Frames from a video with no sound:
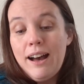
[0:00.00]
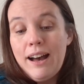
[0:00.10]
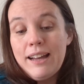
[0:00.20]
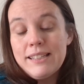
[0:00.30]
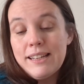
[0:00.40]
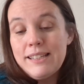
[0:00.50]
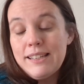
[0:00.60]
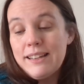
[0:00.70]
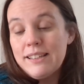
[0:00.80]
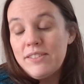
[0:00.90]
As
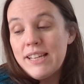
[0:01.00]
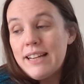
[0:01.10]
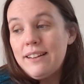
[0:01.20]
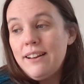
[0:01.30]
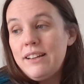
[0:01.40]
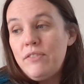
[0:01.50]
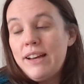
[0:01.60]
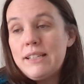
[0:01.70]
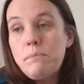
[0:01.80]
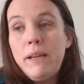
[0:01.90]
I've said, life
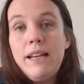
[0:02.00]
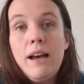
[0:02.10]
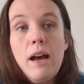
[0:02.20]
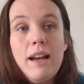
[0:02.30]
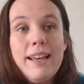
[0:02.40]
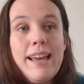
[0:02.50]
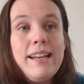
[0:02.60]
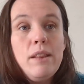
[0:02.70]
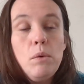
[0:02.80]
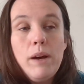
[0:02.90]
has been
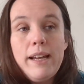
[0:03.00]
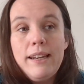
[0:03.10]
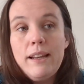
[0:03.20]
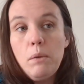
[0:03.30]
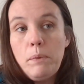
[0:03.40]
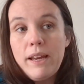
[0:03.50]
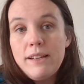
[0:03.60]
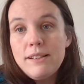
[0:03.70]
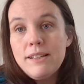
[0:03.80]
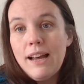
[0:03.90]
getting in the way a little
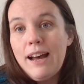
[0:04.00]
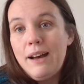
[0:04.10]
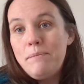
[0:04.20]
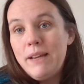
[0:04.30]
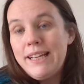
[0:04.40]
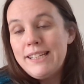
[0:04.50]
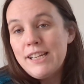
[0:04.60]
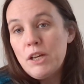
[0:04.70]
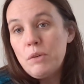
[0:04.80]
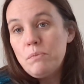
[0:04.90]
bit in
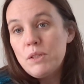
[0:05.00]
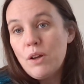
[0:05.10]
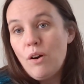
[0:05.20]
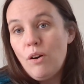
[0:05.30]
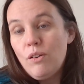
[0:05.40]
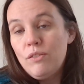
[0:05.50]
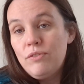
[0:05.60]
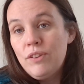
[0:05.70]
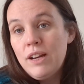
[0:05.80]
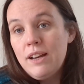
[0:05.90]
terms
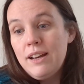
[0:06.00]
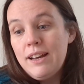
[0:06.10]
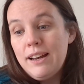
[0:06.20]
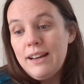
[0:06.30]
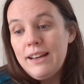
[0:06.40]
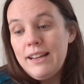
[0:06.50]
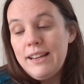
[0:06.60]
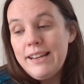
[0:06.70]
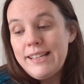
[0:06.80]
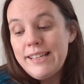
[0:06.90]
of
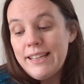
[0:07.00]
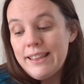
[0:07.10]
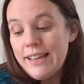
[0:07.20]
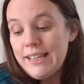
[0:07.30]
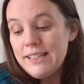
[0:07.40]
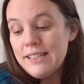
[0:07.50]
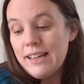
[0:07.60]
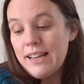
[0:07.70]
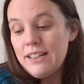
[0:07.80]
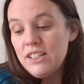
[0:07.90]
knitting things,
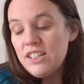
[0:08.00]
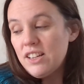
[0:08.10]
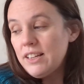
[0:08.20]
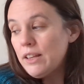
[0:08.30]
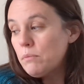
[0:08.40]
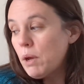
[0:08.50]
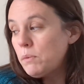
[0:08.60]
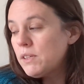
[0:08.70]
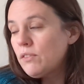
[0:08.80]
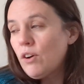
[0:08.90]
and certainly at the
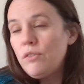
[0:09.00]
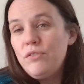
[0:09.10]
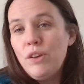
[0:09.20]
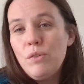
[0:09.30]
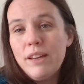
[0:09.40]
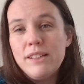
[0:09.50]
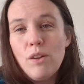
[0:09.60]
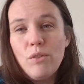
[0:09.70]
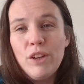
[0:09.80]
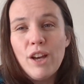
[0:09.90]
moment I've got a few things
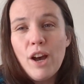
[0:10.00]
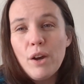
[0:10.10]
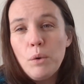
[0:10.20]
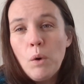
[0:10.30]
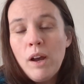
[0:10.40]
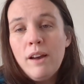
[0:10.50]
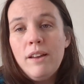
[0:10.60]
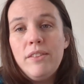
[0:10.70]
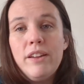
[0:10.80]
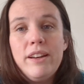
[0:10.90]
on the go
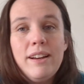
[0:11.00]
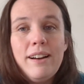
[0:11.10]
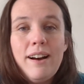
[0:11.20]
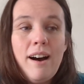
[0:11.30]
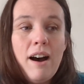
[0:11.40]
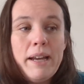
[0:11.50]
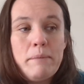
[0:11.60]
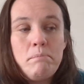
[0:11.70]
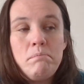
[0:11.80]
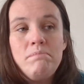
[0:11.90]
that
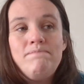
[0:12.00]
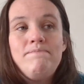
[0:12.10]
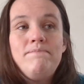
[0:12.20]
I'm